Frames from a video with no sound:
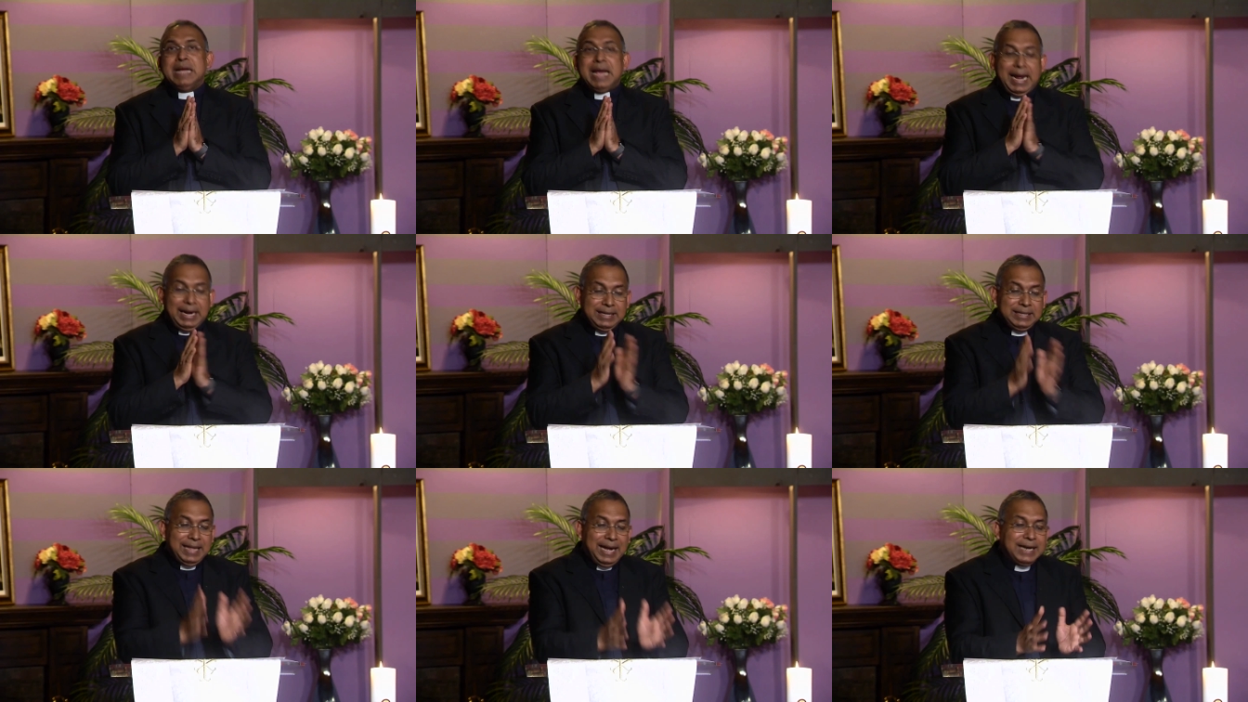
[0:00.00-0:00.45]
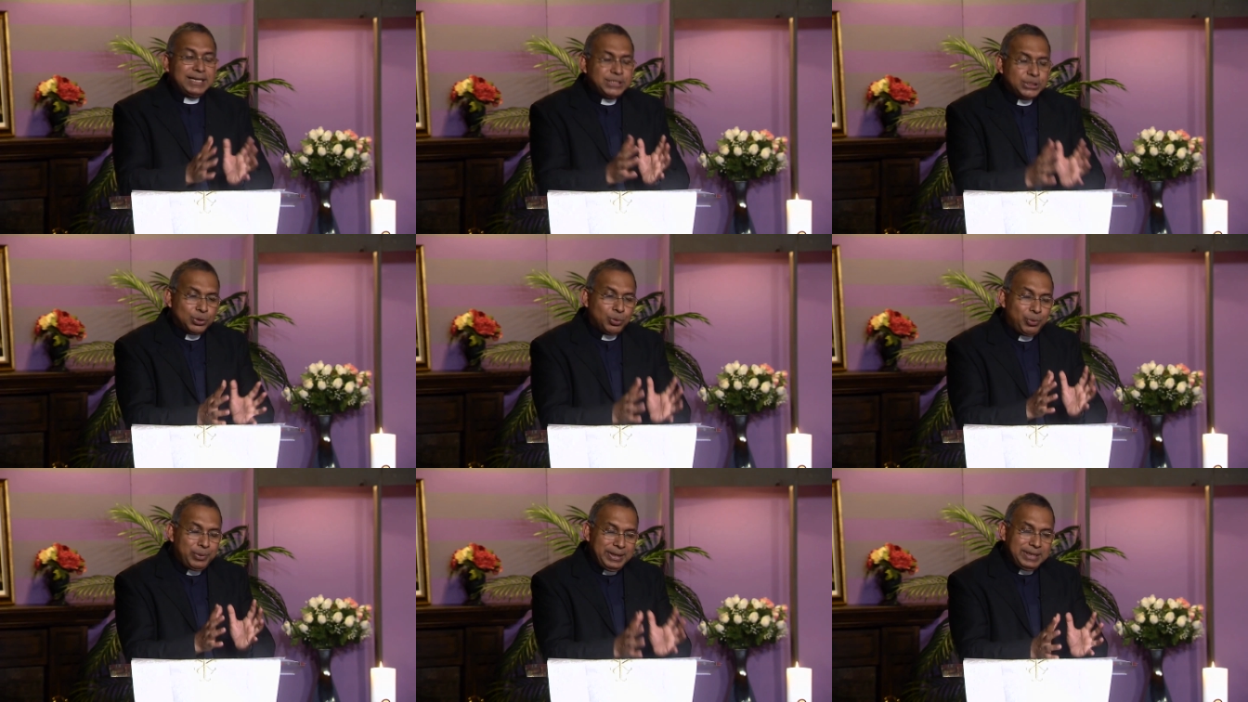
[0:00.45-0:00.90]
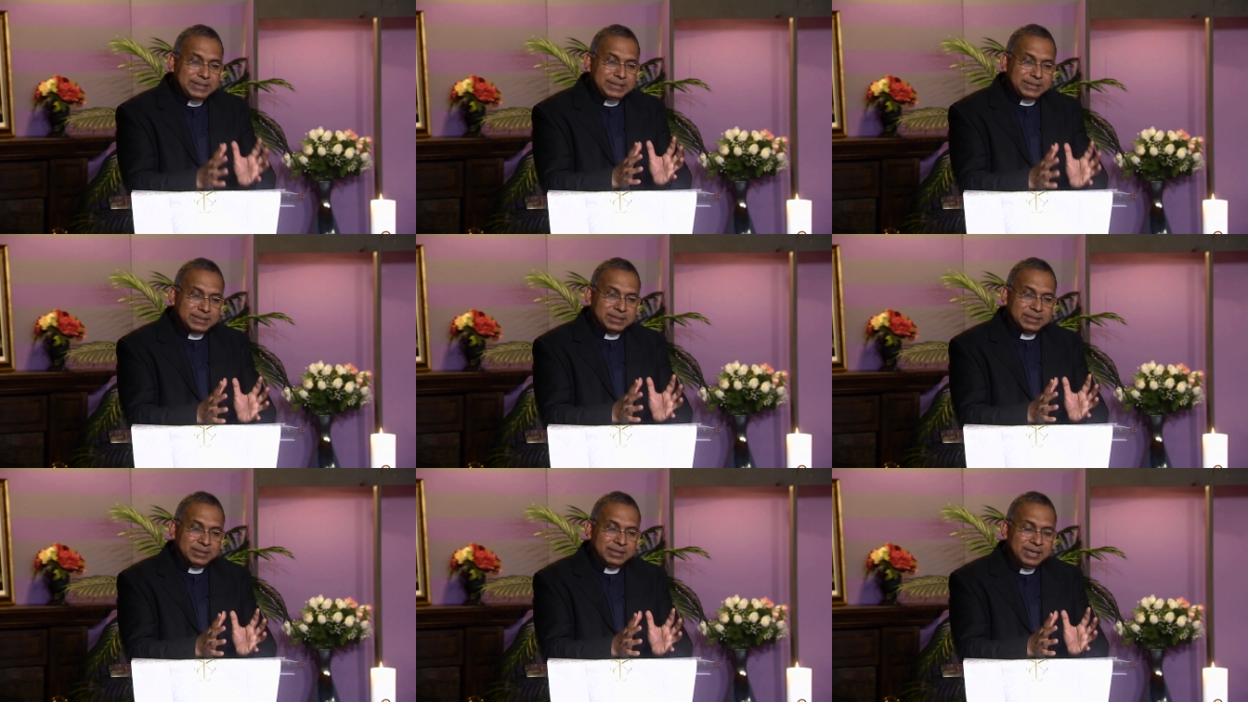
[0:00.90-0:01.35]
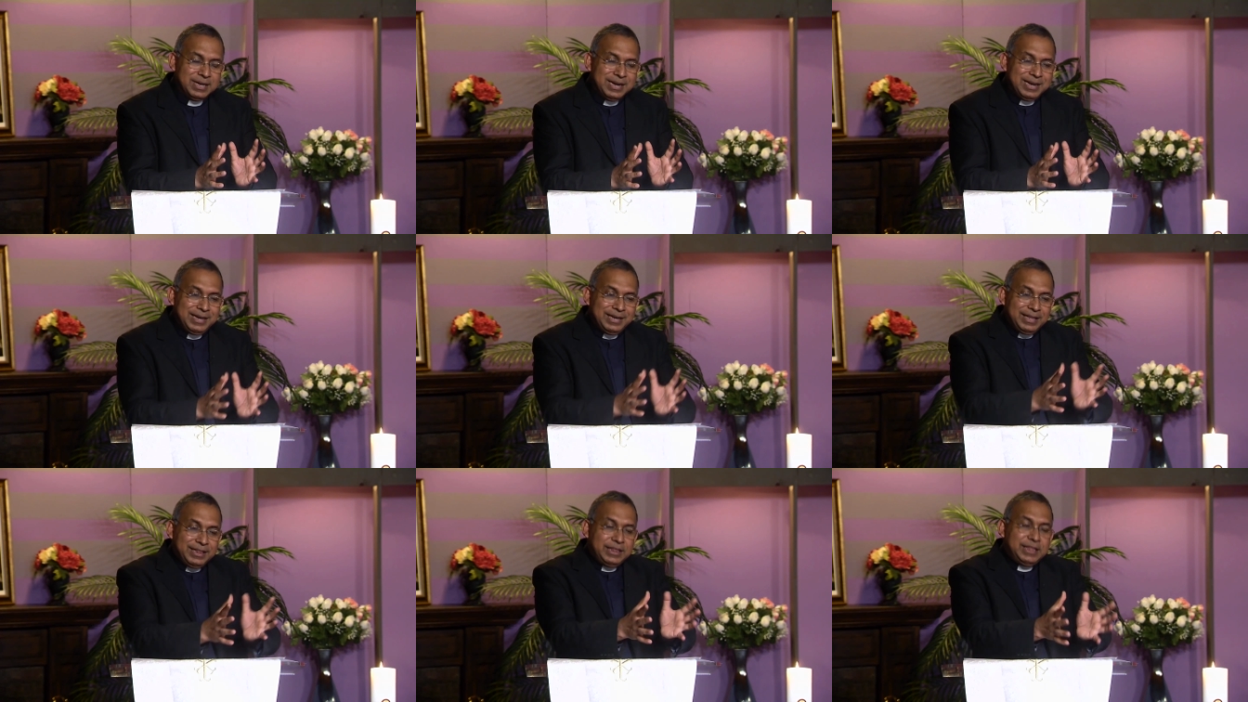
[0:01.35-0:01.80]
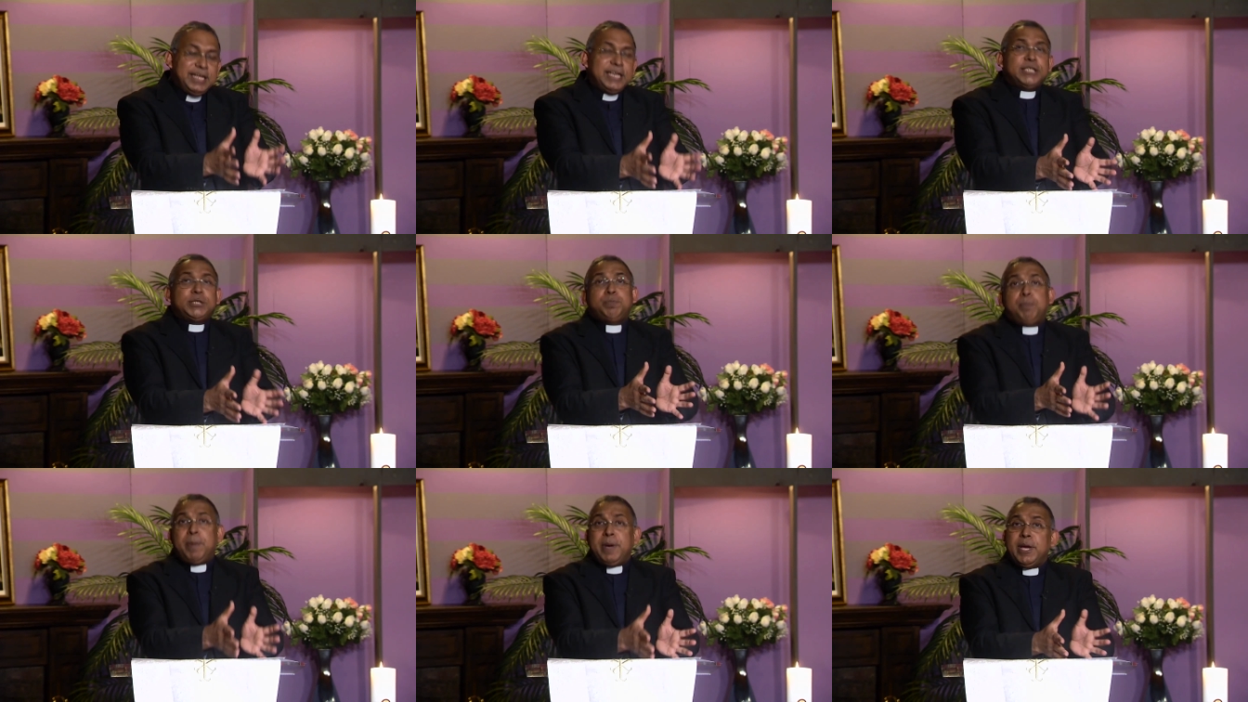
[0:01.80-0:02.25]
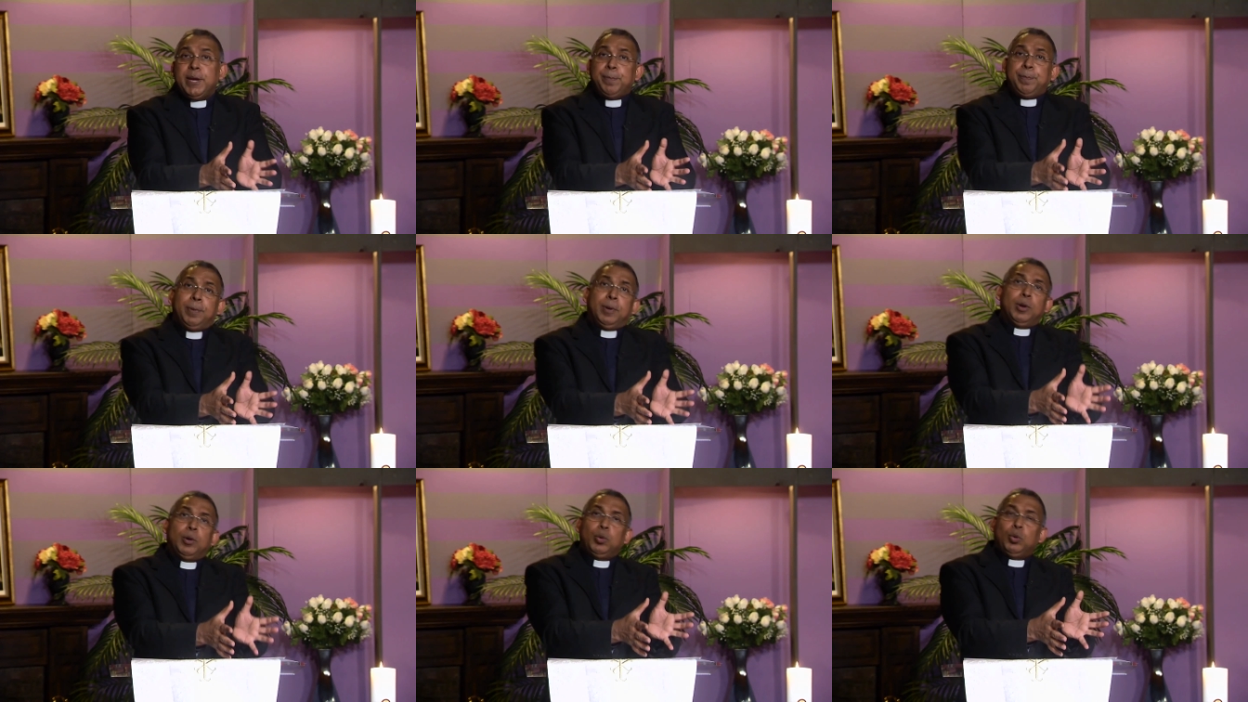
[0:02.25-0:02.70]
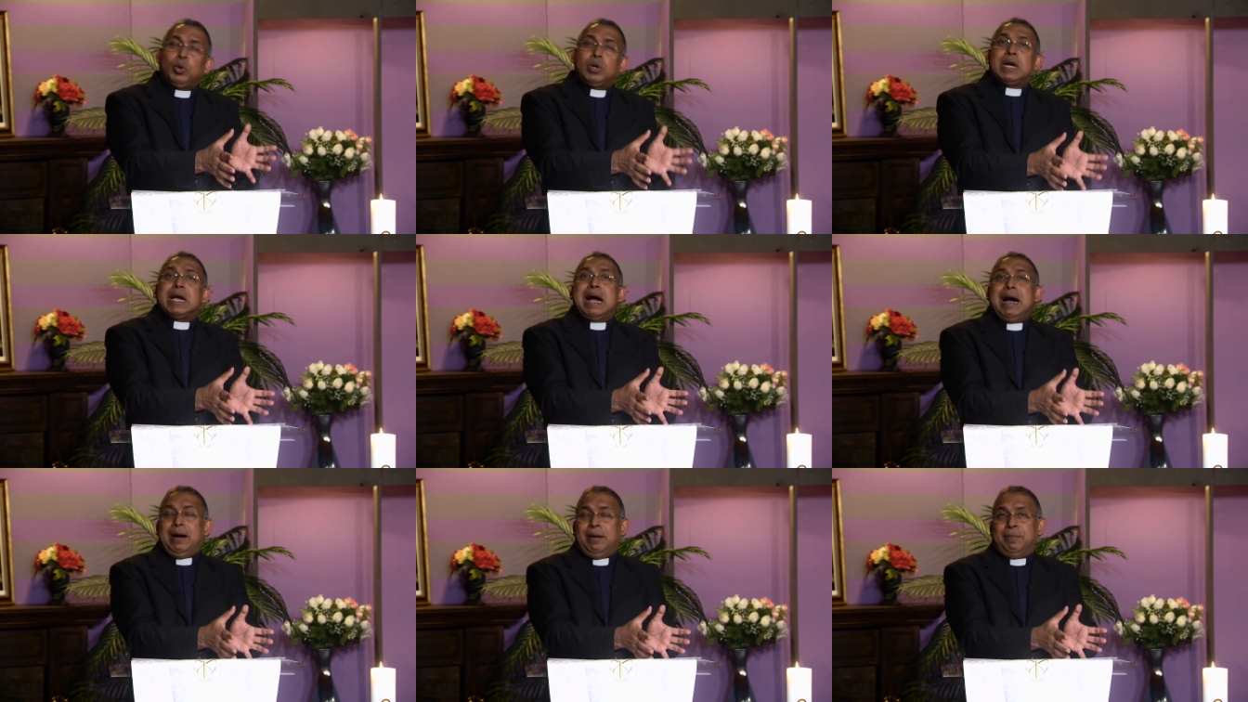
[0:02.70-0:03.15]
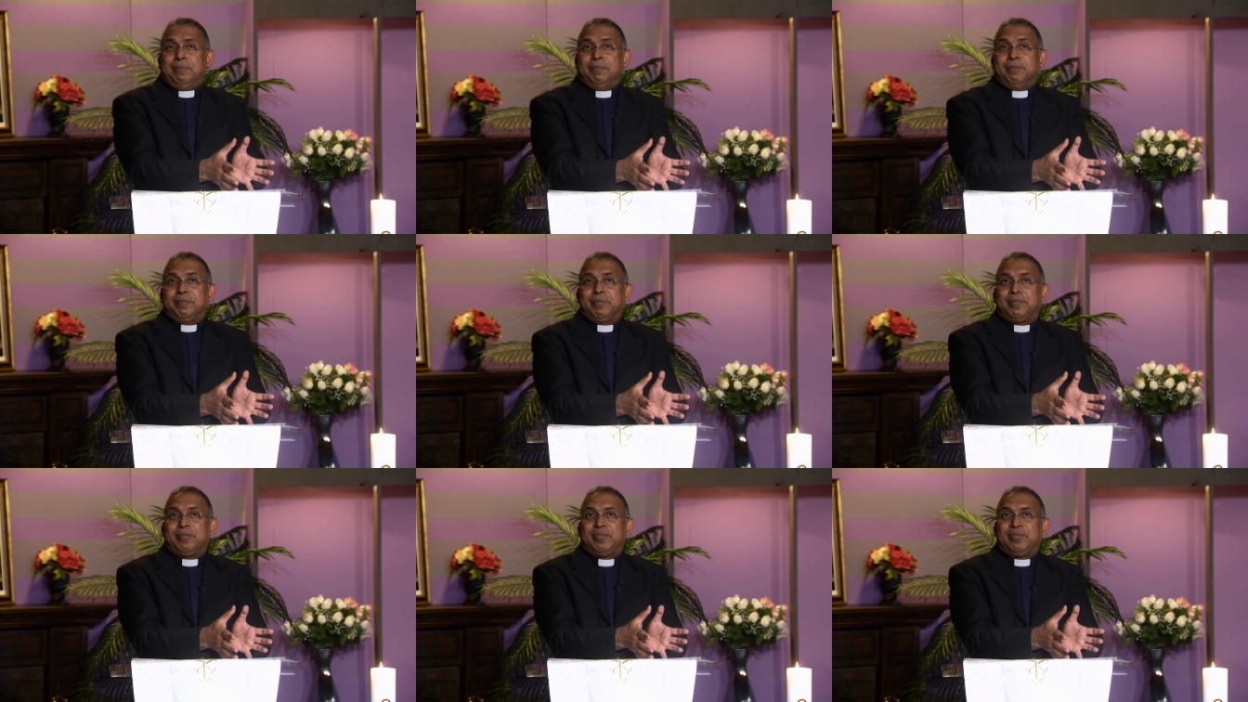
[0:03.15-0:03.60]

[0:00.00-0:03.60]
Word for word: And that's the reason these people who come